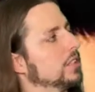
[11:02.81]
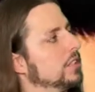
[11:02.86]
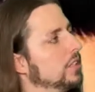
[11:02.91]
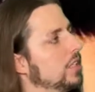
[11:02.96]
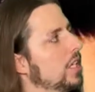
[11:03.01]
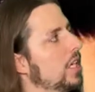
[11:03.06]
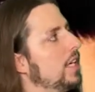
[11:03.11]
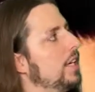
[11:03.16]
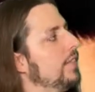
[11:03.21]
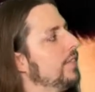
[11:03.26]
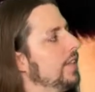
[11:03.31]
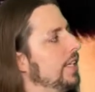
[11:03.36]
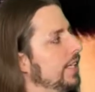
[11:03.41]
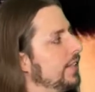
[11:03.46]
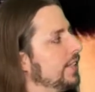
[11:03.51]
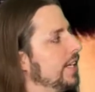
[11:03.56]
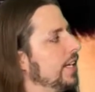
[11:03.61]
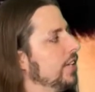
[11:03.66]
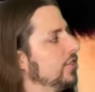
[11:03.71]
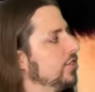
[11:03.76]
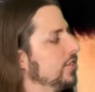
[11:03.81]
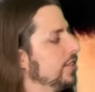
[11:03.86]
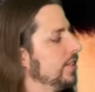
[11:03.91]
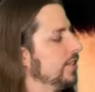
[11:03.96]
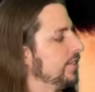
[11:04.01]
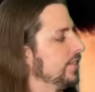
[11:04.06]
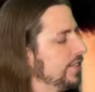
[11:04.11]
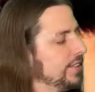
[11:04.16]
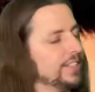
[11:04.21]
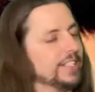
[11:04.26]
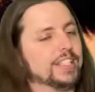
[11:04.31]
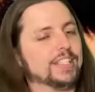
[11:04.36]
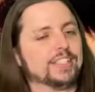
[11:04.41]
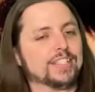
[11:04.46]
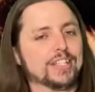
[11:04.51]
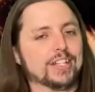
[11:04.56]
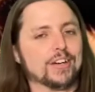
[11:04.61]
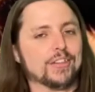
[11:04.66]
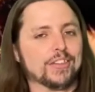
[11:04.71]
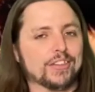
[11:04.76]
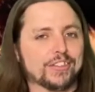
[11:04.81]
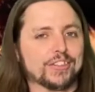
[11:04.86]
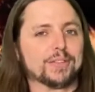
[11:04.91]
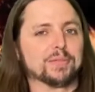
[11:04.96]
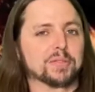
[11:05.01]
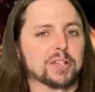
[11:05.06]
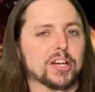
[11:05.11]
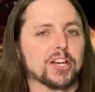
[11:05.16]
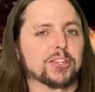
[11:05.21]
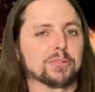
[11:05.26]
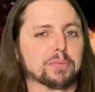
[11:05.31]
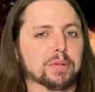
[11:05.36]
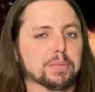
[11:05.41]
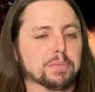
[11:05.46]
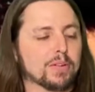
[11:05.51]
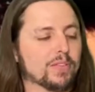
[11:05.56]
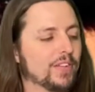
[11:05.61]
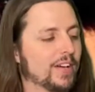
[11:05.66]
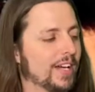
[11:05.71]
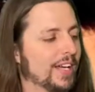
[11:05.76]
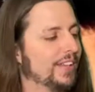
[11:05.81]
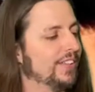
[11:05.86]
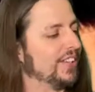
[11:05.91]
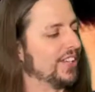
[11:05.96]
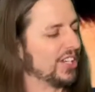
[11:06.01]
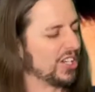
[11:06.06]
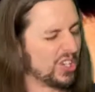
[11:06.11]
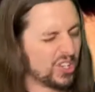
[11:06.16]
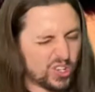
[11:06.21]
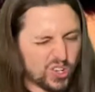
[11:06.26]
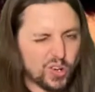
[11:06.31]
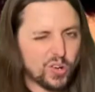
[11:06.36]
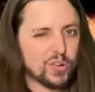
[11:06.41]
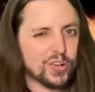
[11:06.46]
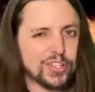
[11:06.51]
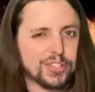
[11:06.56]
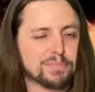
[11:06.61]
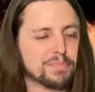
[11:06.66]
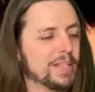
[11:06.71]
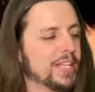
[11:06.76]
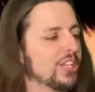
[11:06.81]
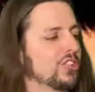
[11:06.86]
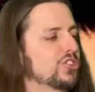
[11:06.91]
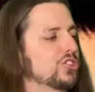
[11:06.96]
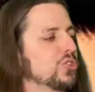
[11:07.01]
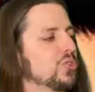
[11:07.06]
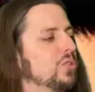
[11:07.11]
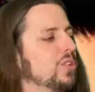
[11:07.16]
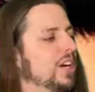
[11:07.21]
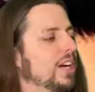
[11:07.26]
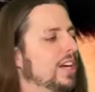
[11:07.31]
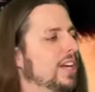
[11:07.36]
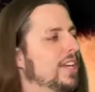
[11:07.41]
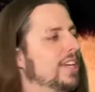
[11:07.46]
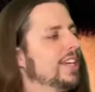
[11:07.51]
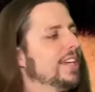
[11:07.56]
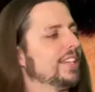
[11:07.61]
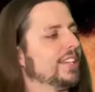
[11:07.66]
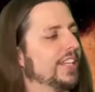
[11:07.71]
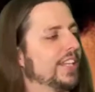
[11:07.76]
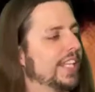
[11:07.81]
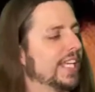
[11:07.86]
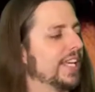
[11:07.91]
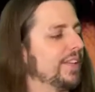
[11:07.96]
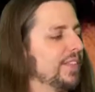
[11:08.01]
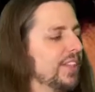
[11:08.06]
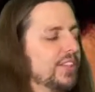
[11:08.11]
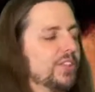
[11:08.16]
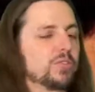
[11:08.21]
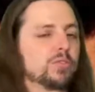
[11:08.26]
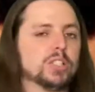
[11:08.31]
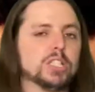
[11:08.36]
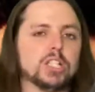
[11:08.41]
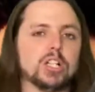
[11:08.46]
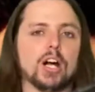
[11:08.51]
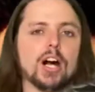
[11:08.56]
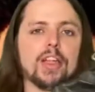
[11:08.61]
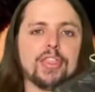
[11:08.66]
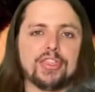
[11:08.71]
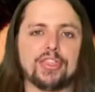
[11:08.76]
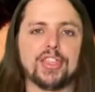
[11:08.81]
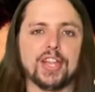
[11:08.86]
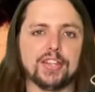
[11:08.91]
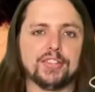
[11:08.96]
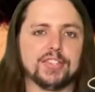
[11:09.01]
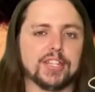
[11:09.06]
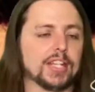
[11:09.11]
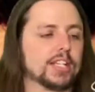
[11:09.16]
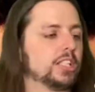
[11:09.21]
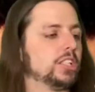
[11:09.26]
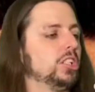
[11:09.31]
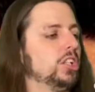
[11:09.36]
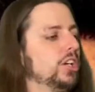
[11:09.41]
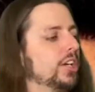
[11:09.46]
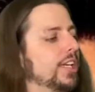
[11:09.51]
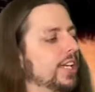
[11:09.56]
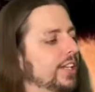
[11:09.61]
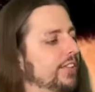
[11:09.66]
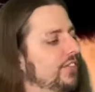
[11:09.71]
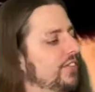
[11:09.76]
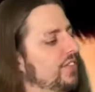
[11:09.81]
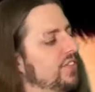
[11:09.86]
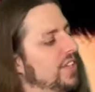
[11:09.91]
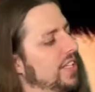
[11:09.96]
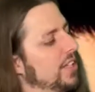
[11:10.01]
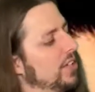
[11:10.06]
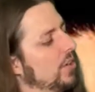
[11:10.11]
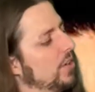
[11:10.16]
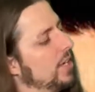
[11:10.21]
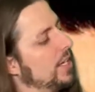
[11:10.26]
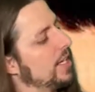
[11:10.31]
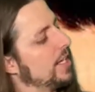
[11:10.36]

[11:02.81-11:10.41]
Love the attention to detail that SimCosplay provides. They always make sure that they give this real authentic look and feel.